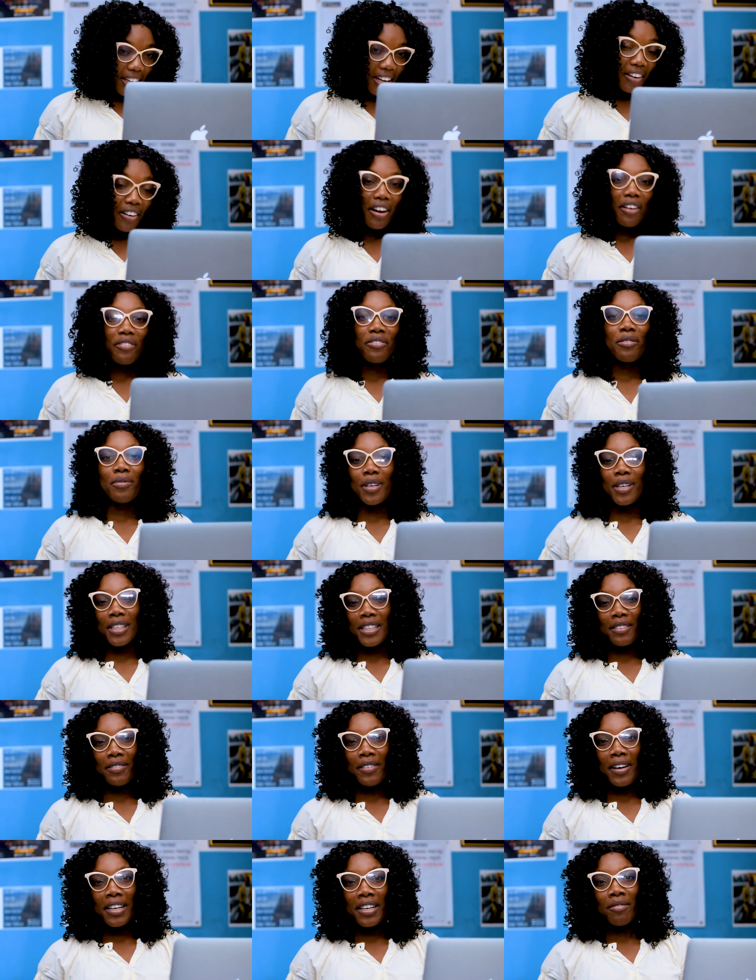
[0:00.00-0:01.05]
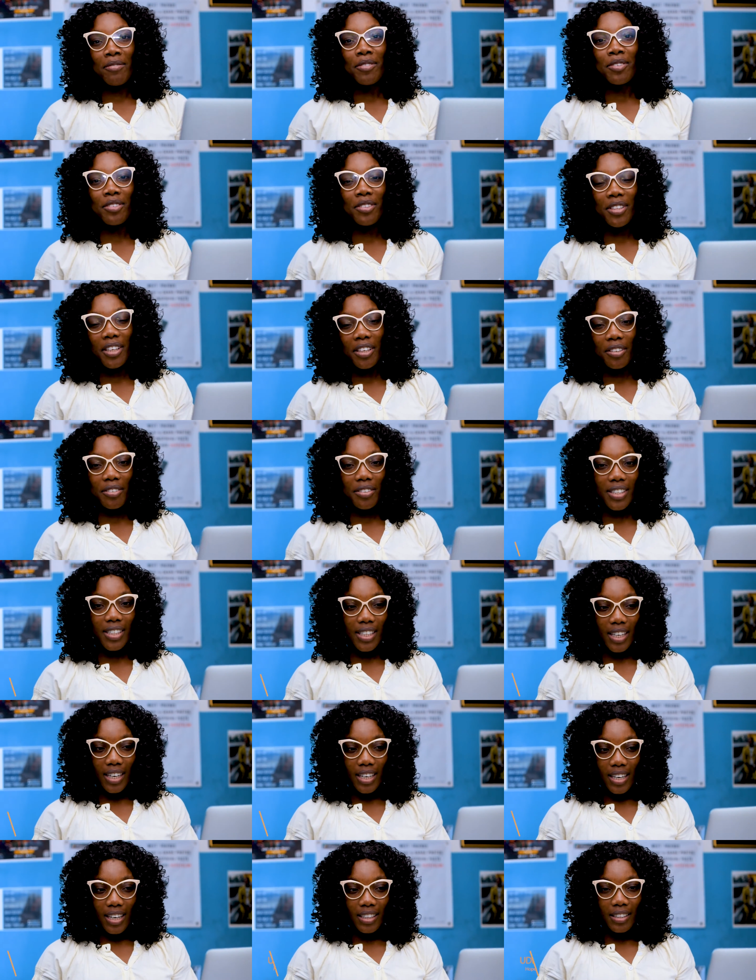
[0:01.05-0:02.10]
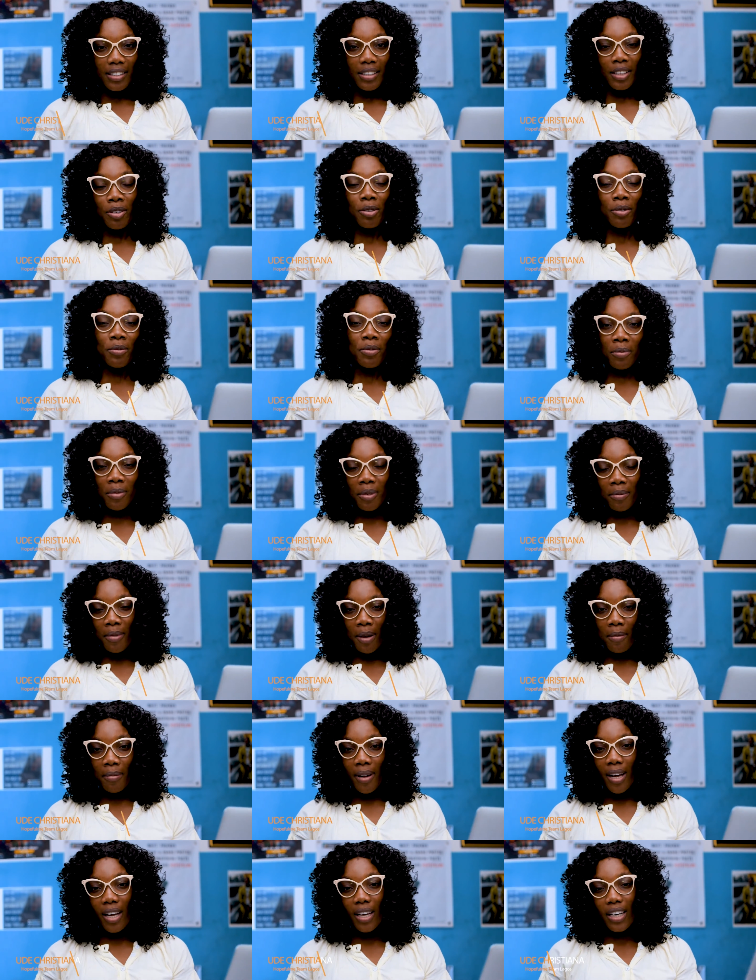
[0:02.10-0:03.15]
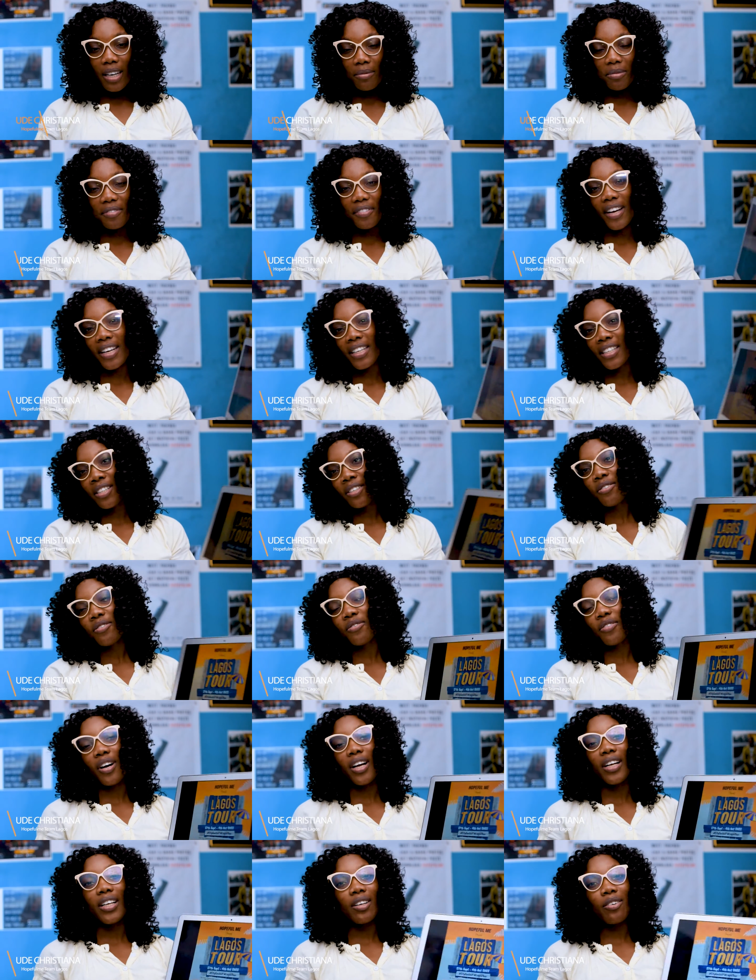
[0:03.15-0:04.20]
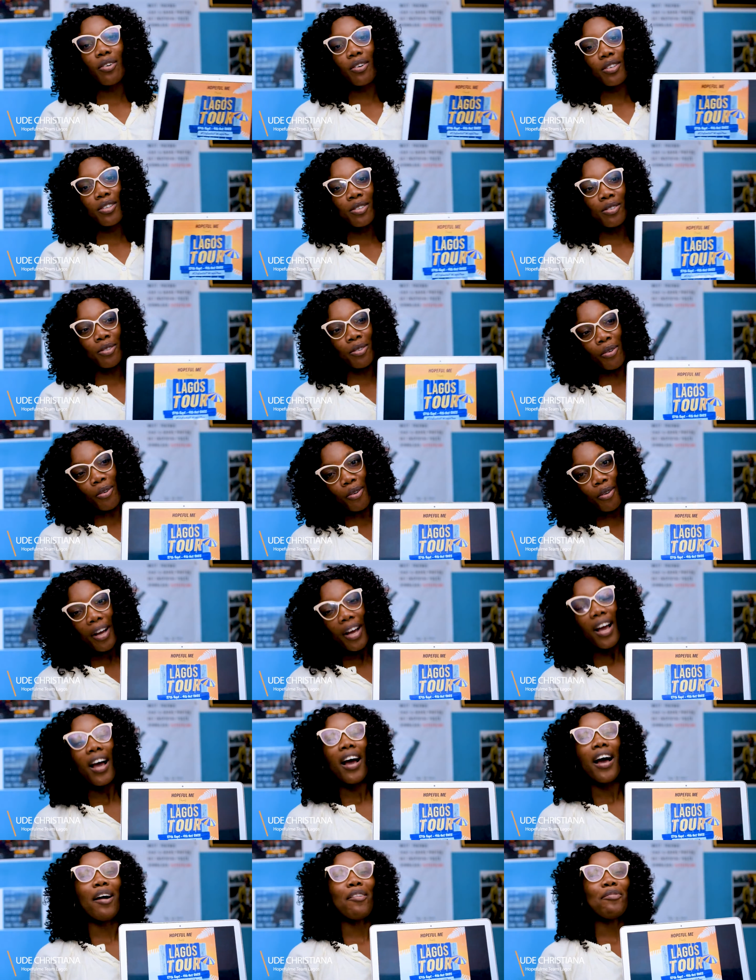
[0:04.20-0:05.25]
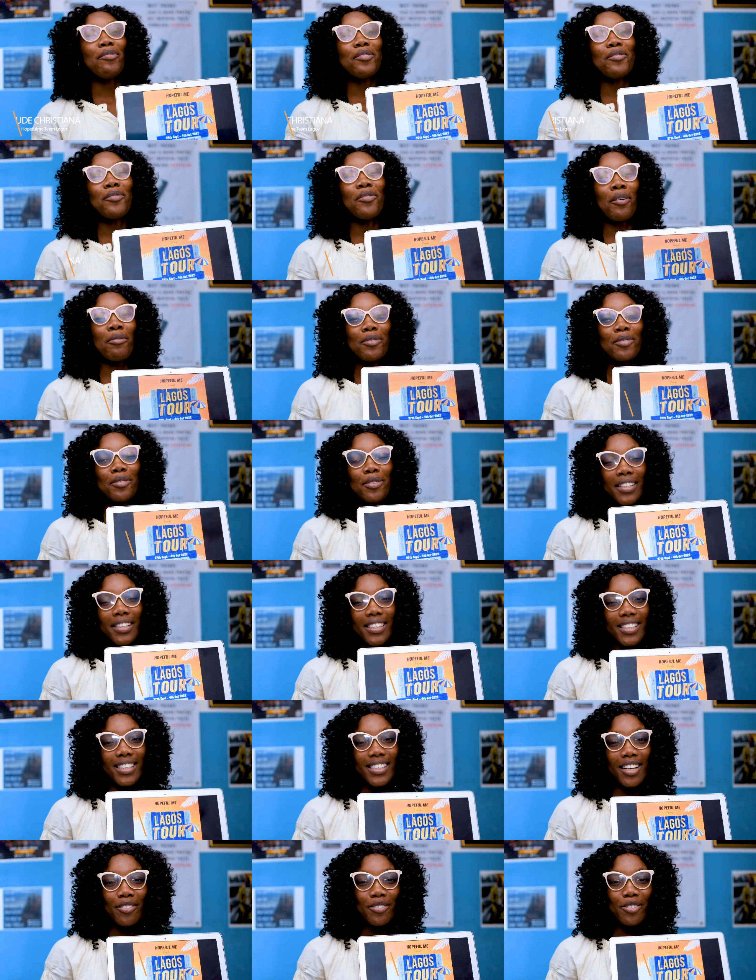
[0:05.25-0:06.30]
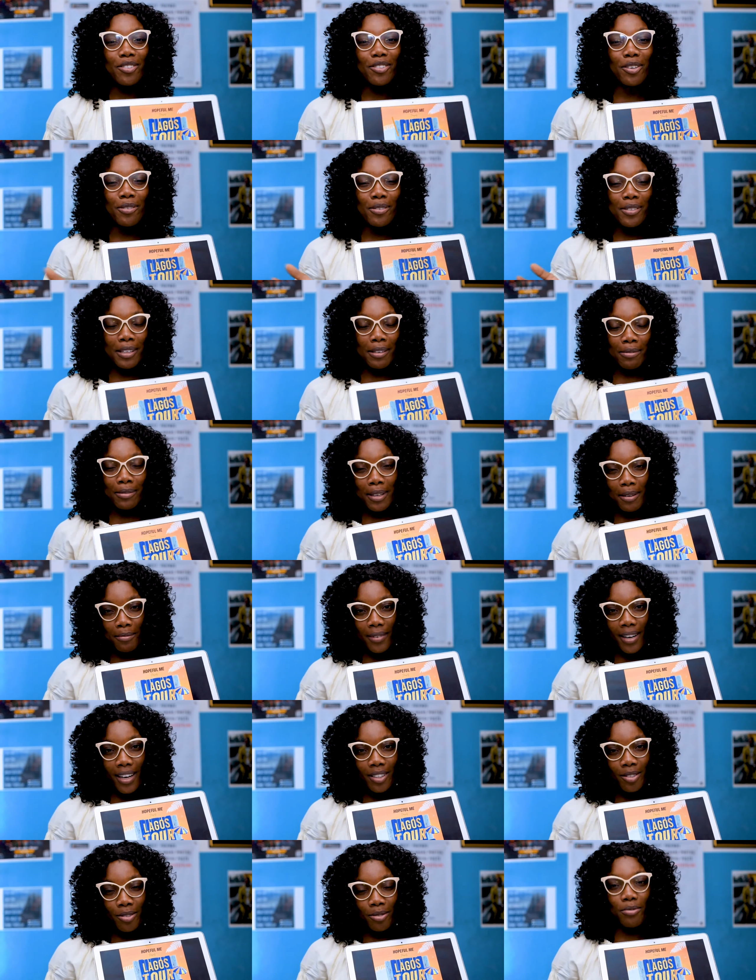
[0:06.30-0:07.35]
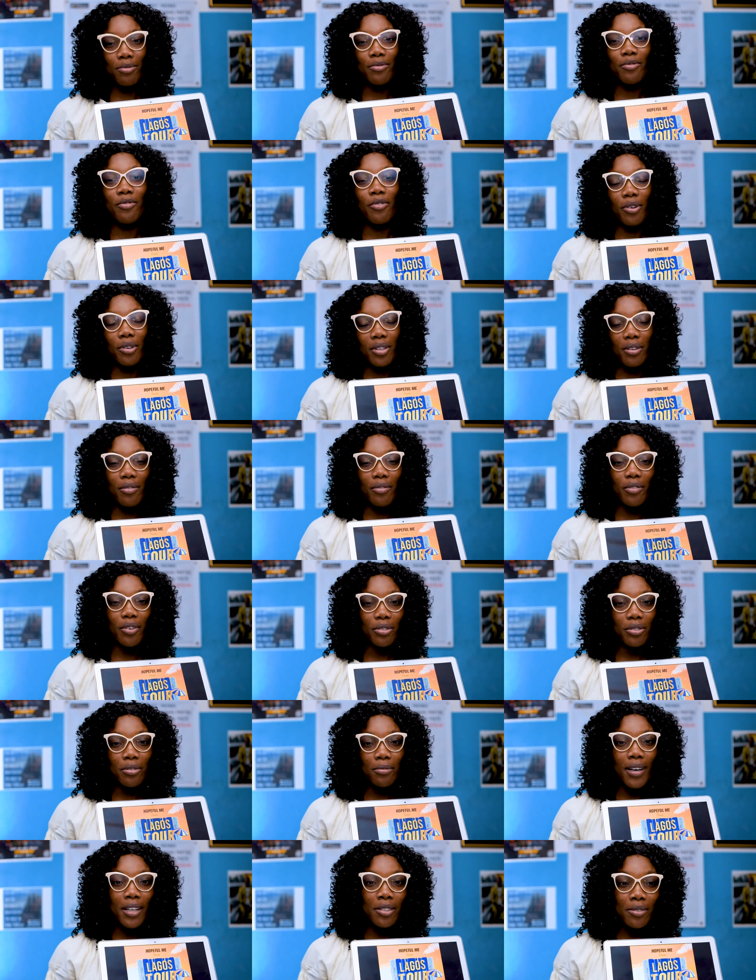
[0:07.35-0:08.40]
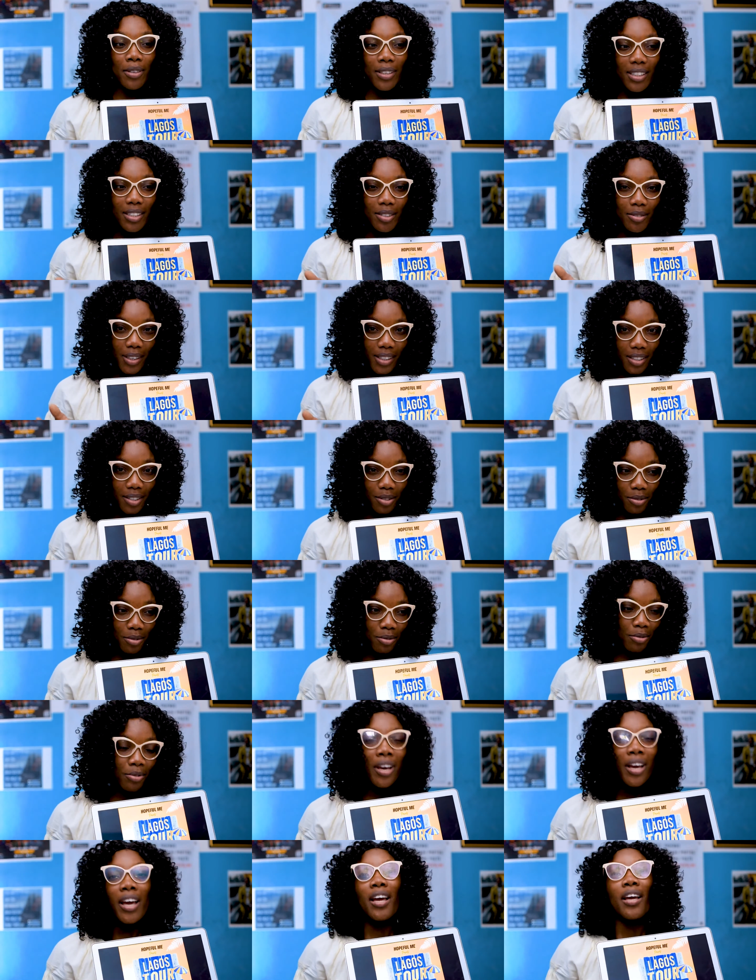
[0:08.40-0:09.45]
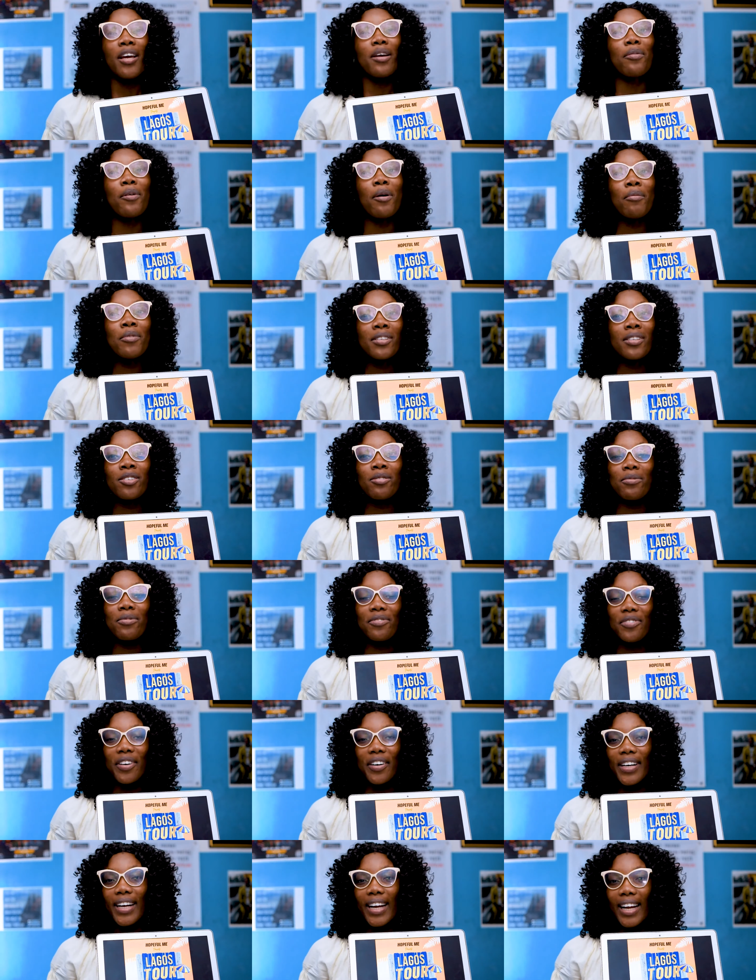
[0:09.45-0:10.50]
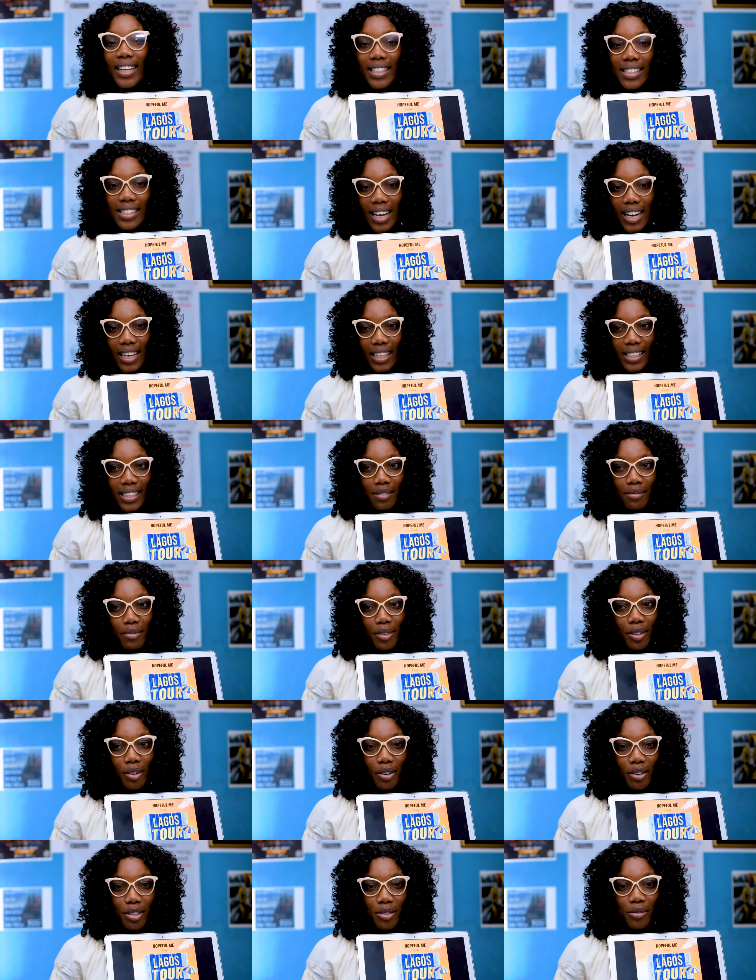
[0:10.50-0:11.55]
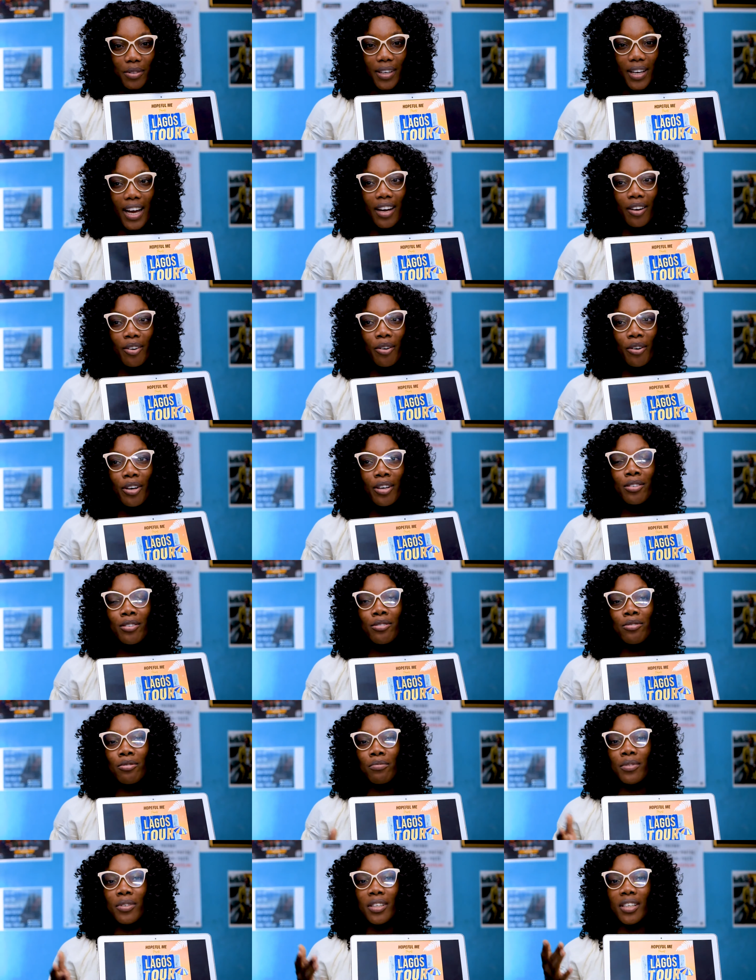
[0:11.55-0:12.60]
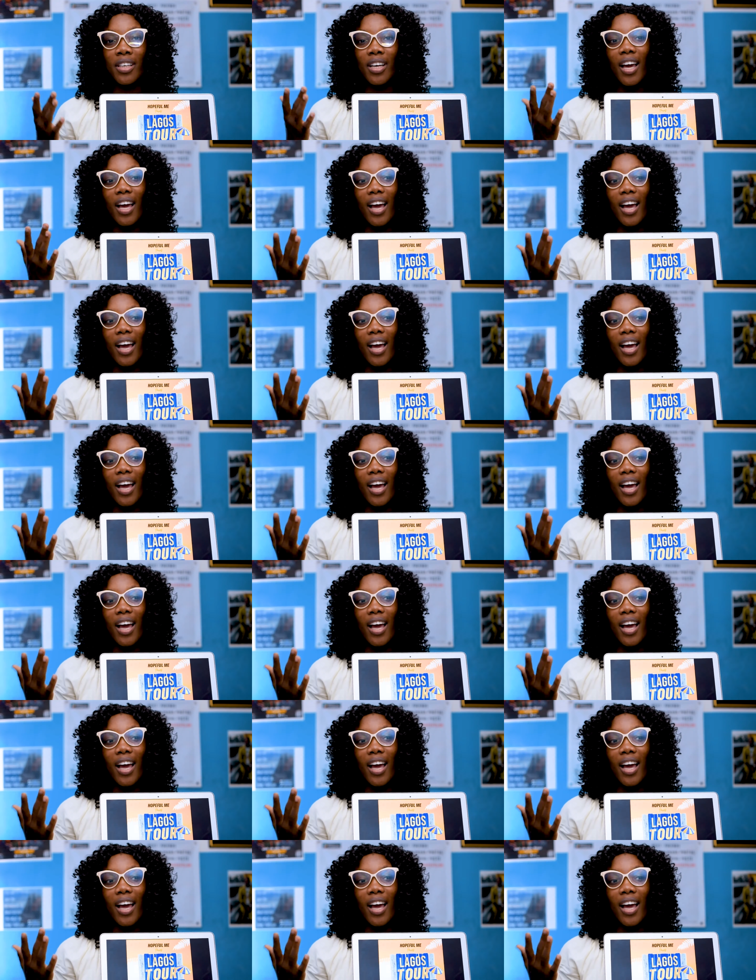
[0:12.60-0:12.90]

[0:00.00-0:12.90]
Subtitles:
Hello everybody, my name is Ude Christiana, a HopefulMe member, and I'm inviting you for our Lagos tour happening from the 27th of September to 4th of October 2022. The promise is very exciting because we are going to be